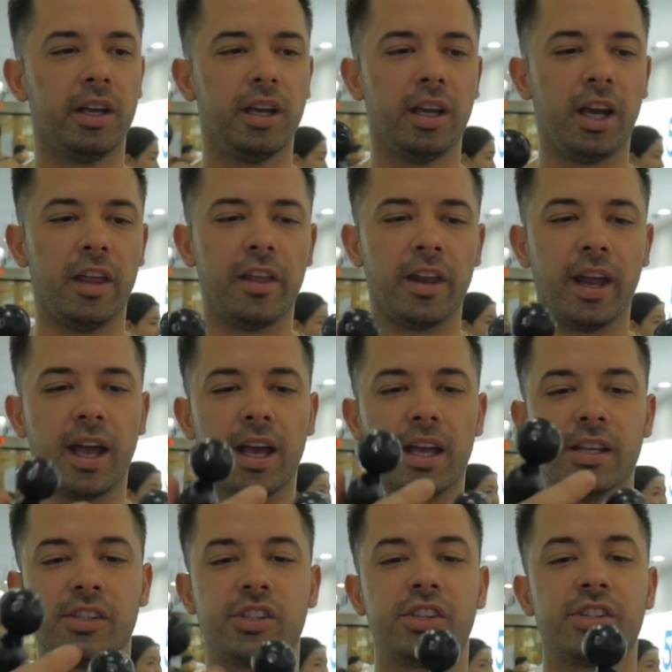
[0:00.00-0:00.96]
And then it
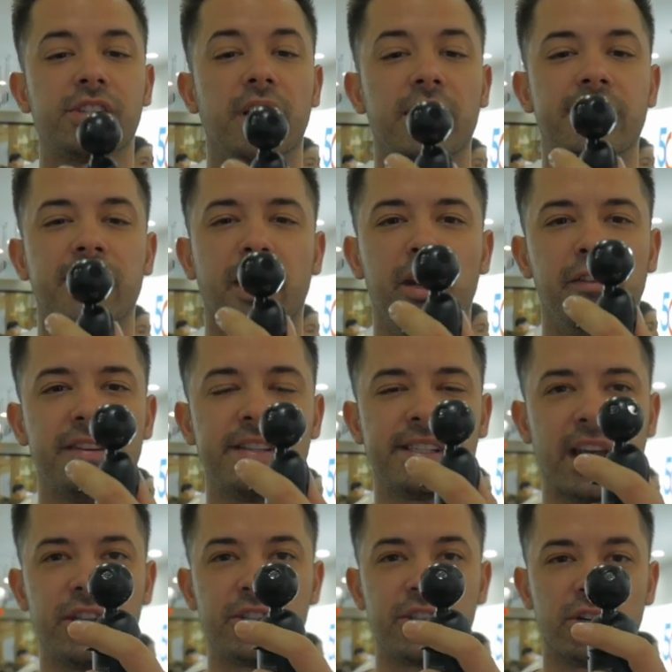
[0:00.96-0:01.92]
has just a ton of
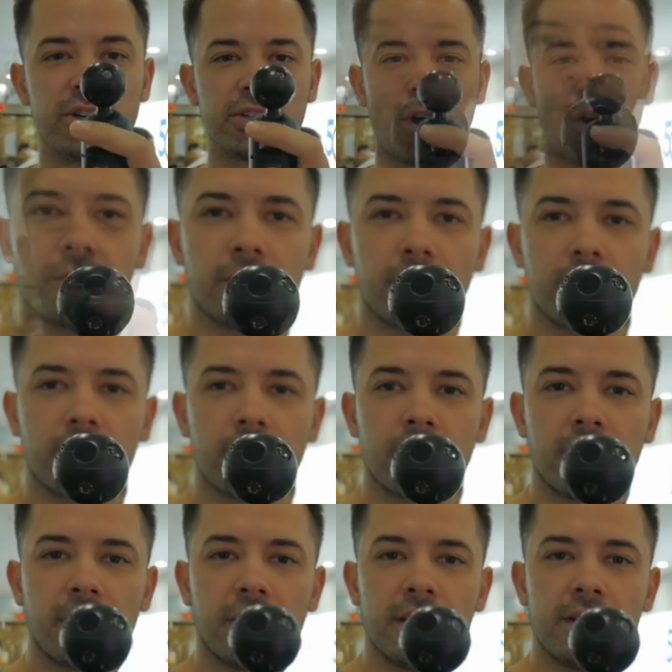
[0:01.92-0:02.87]
sensors all the way
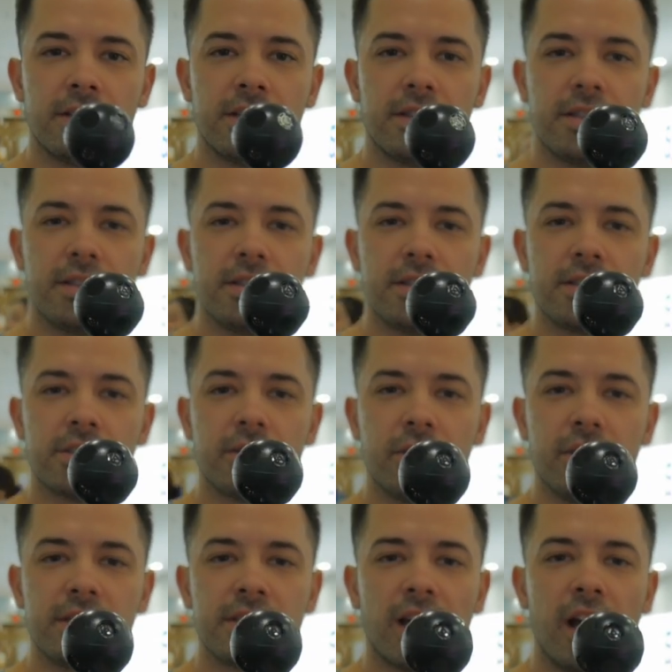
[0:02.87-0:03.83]
around this.
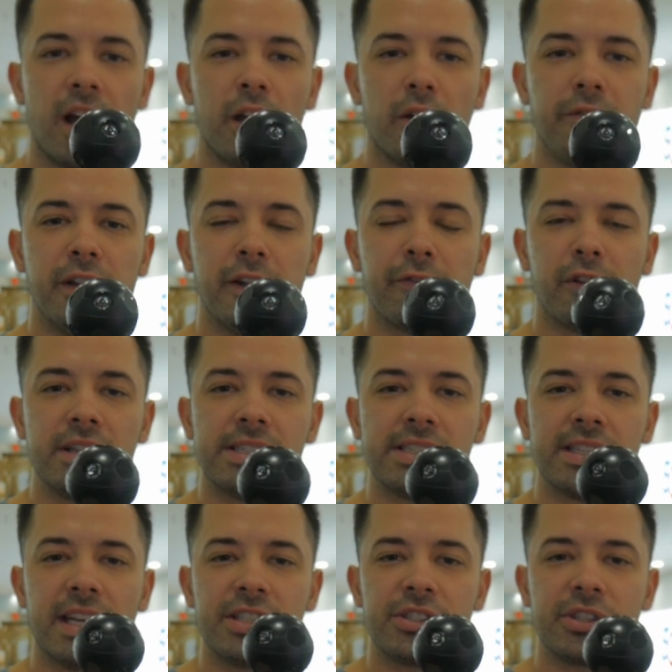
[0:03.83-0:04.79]
So a ton of different
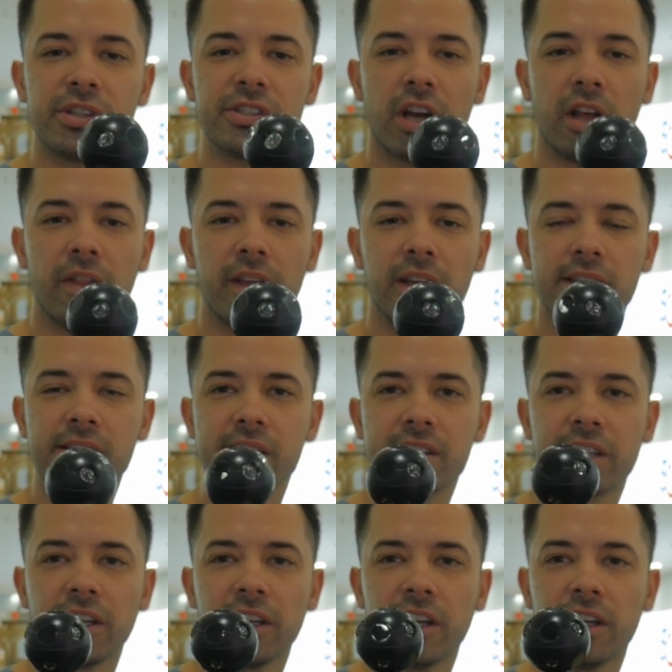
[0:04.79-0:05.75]
sensors on this
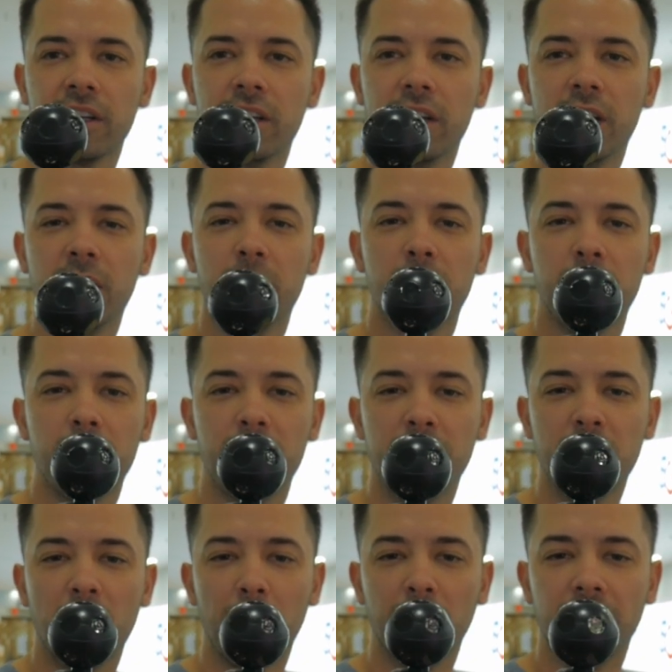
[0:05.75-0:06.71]
that's gonna
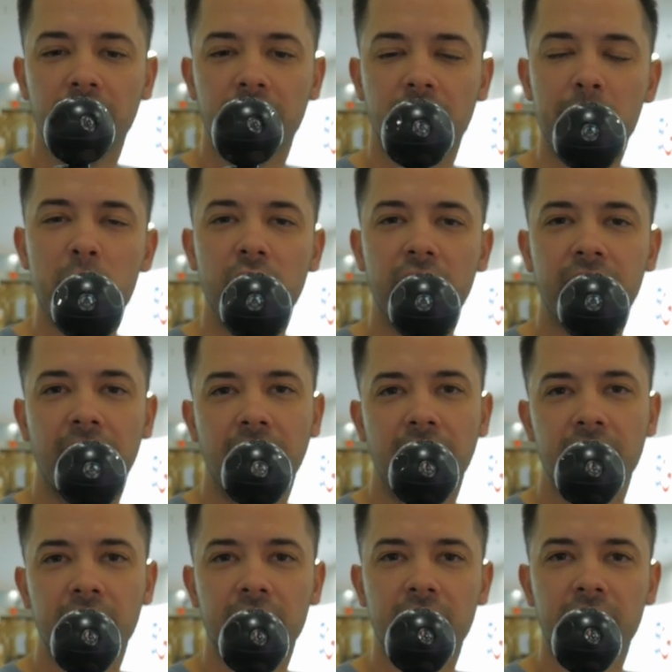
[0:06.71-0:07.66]
be able to
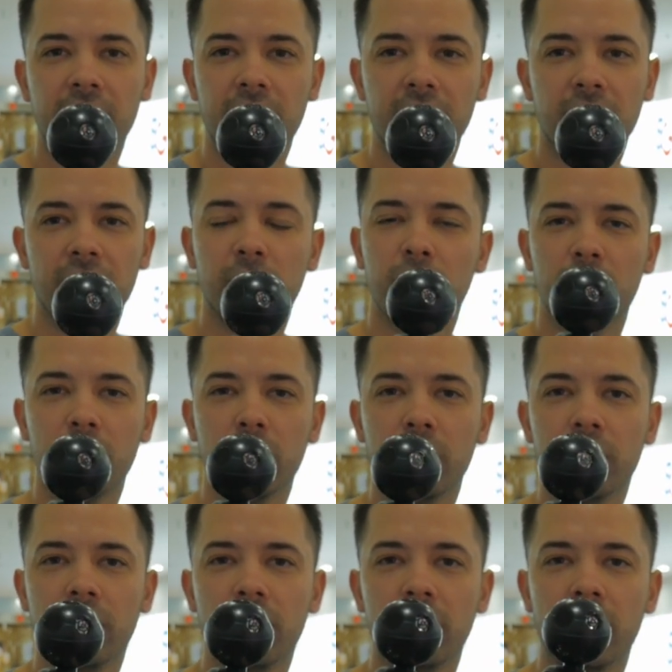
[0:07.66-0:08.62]
communicate
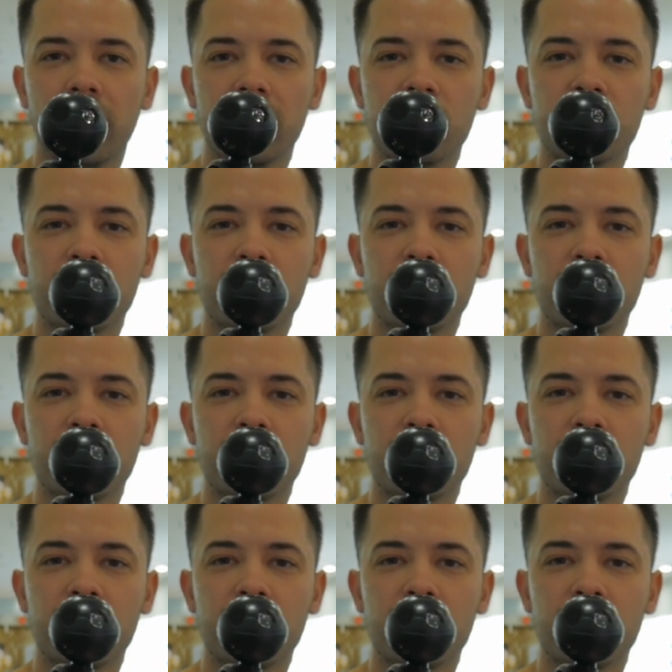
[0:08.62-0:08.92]
and